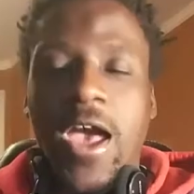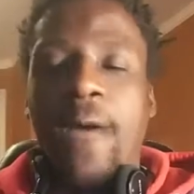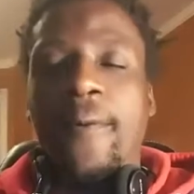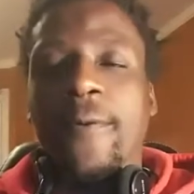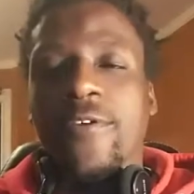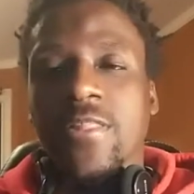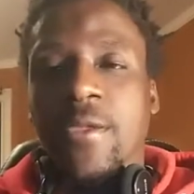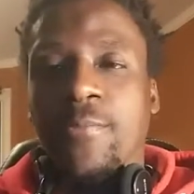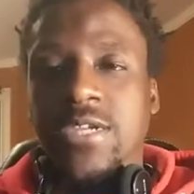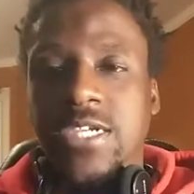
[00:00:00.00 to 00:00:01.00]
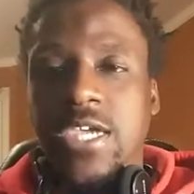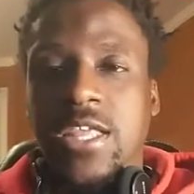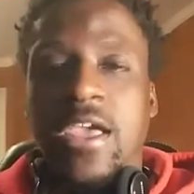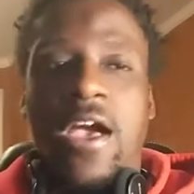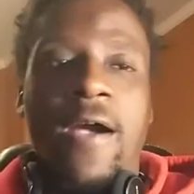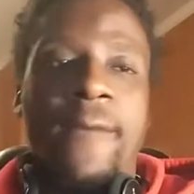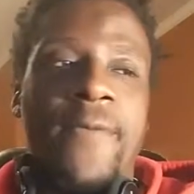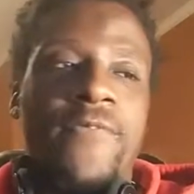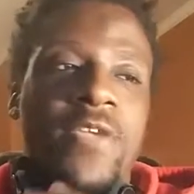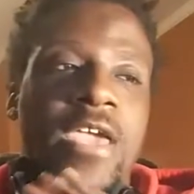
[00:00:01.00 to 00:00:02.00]
I will greatly appreciate it.
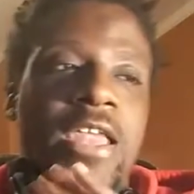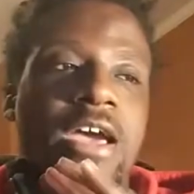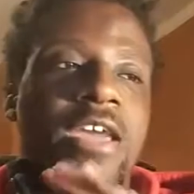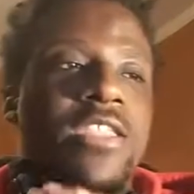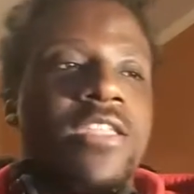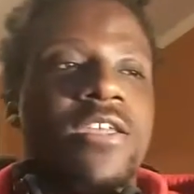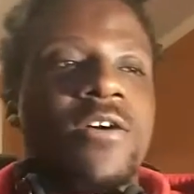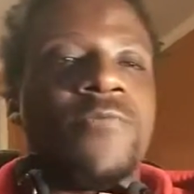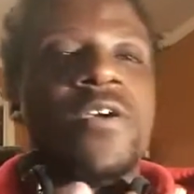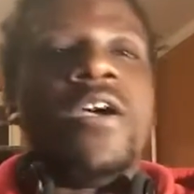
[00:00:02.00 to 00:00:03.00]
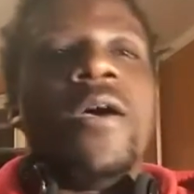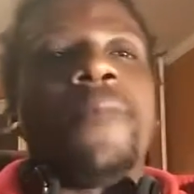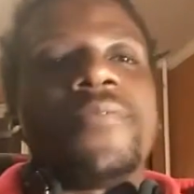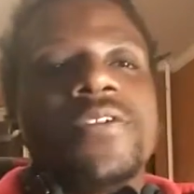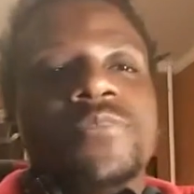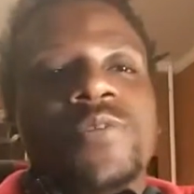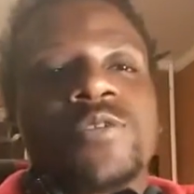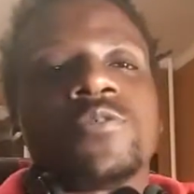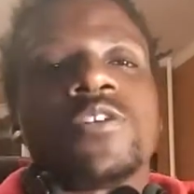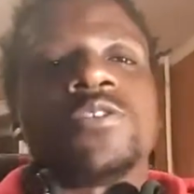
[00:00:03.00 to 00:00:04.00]
If you cannot, then please make
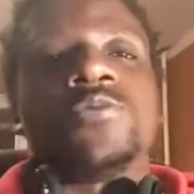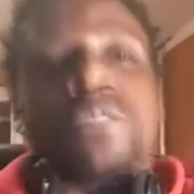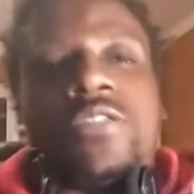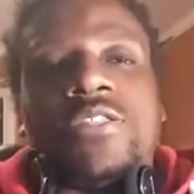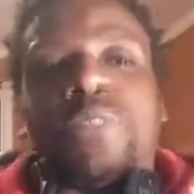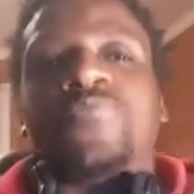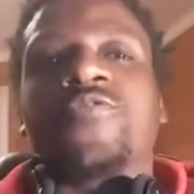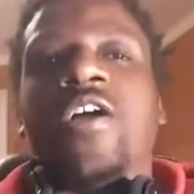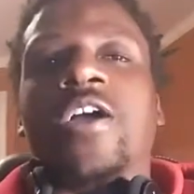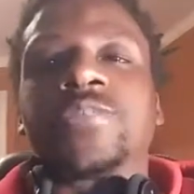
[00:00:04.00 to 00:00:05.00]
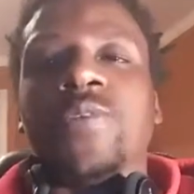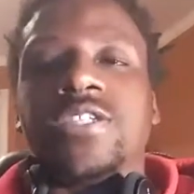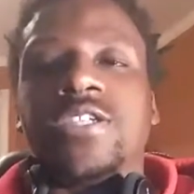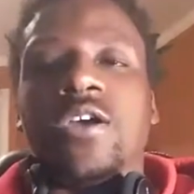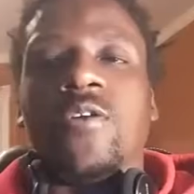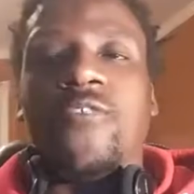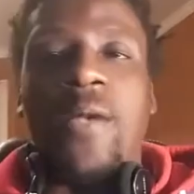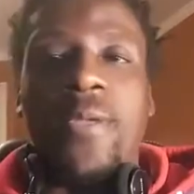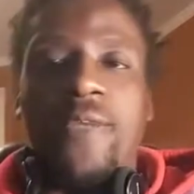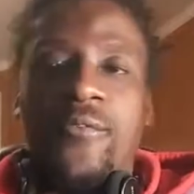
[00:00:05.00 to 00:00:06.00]
sure that you just subscribe to my channel and
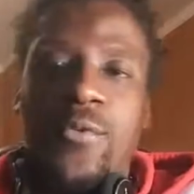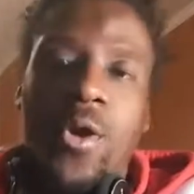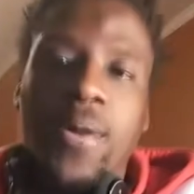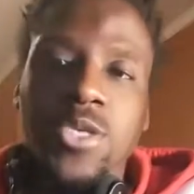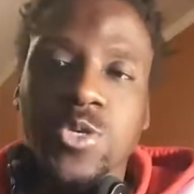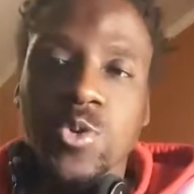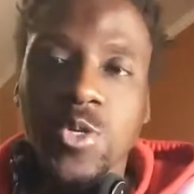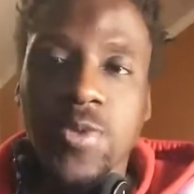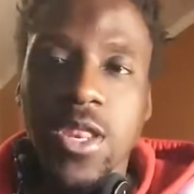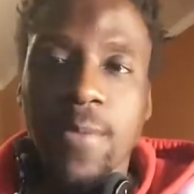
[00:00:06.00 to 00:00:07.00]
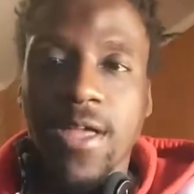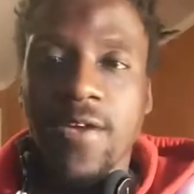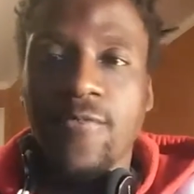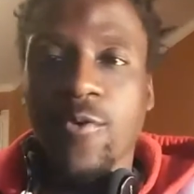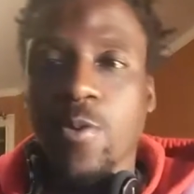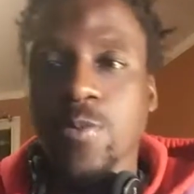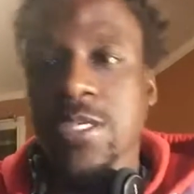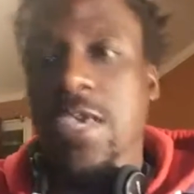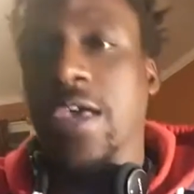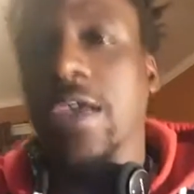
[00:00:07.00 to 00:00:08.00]
follow me everywhere on my social media platforms,
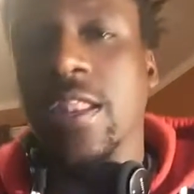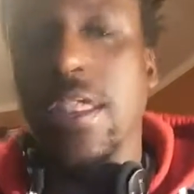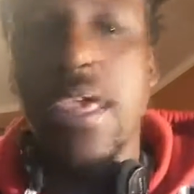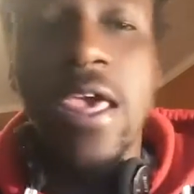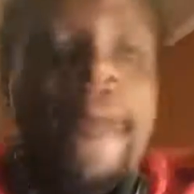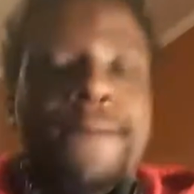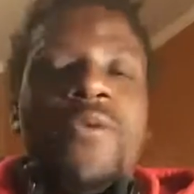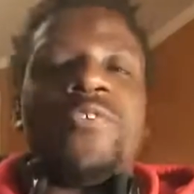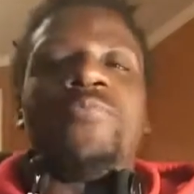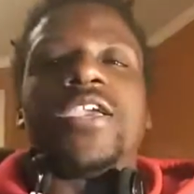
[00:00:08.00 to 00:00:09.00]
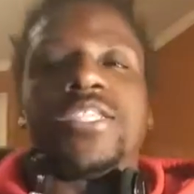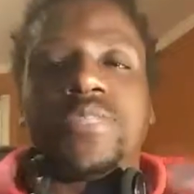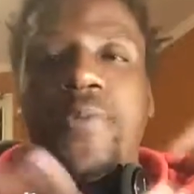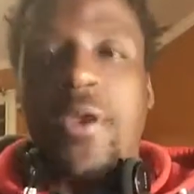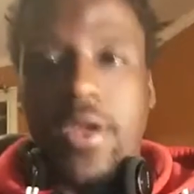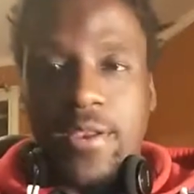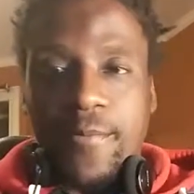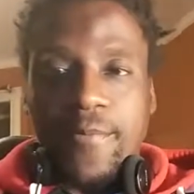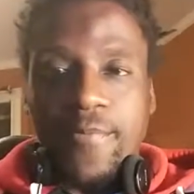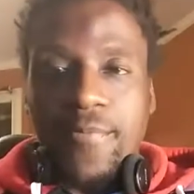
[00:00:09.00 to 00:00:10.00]
and be with me in spirit.
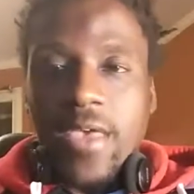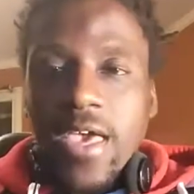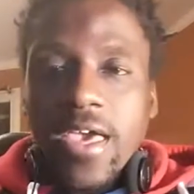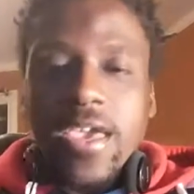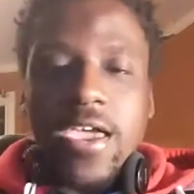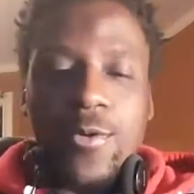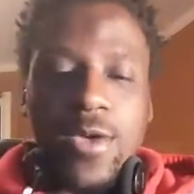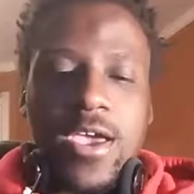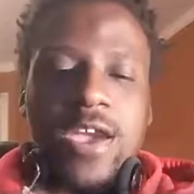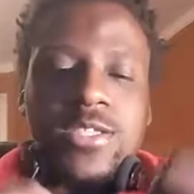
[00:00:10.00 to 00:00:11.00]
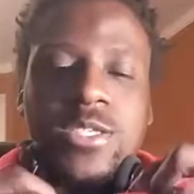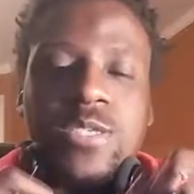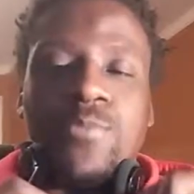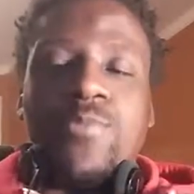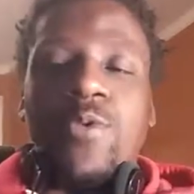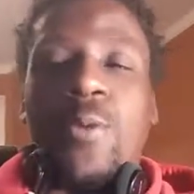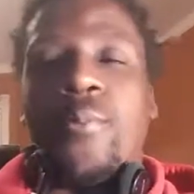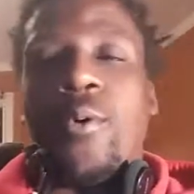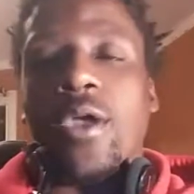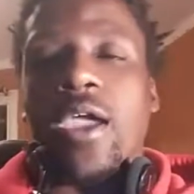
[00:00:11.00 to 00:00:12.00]
Anyway, guys, this is your
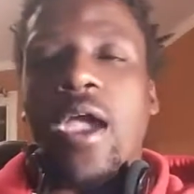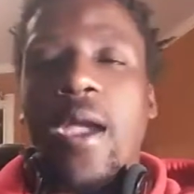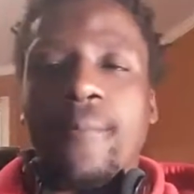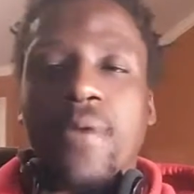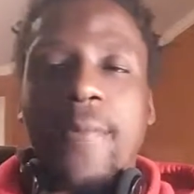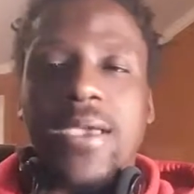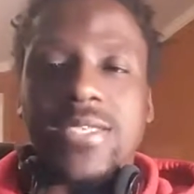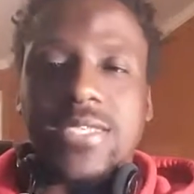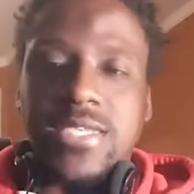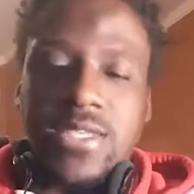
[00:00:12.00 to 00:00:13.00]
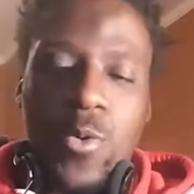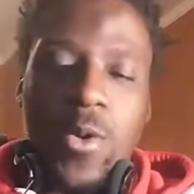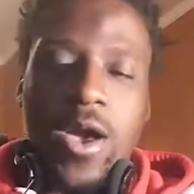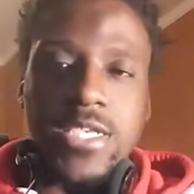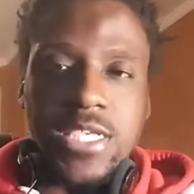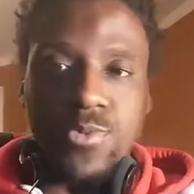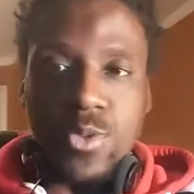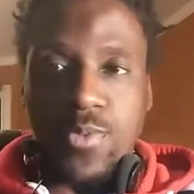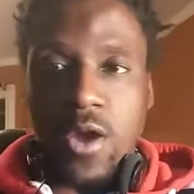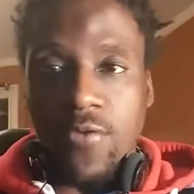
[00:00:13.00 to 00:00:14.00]
boy, Brimezus, the wisest and
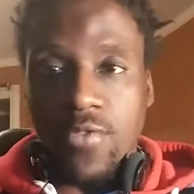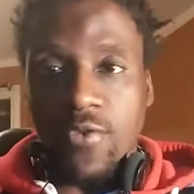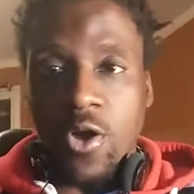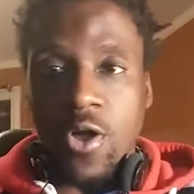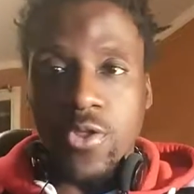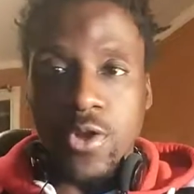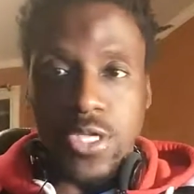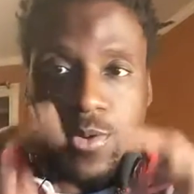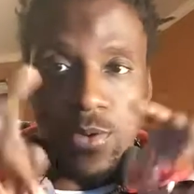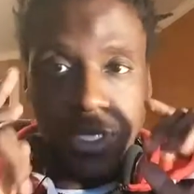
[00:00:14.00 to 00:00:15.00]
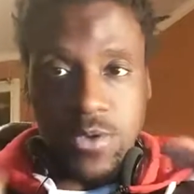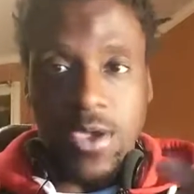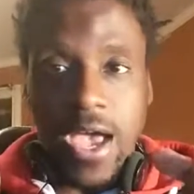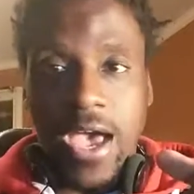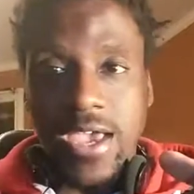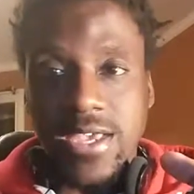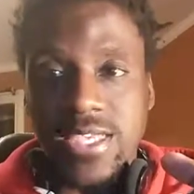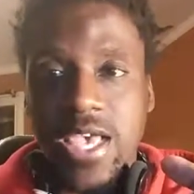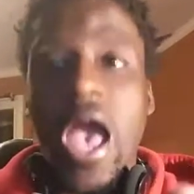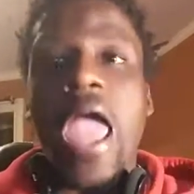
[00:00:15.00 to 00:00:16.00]
most powerful of all nerds. I will see you
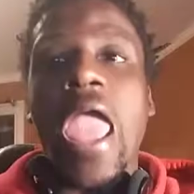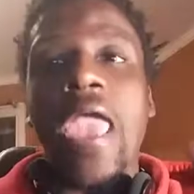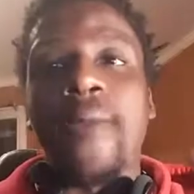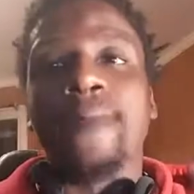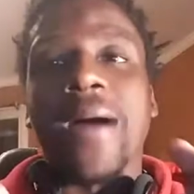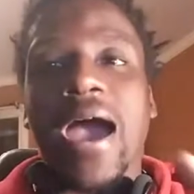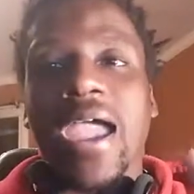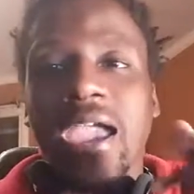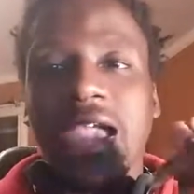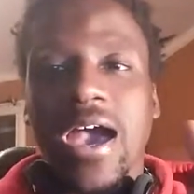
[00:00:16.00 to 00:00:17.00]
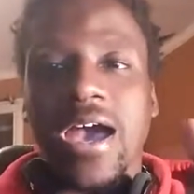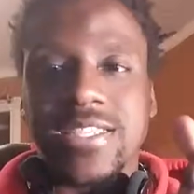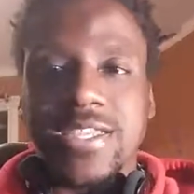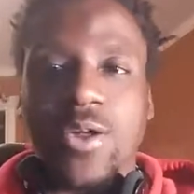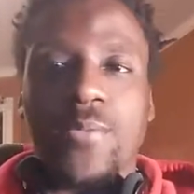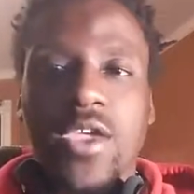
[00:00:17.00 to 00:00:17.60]
guys in my content on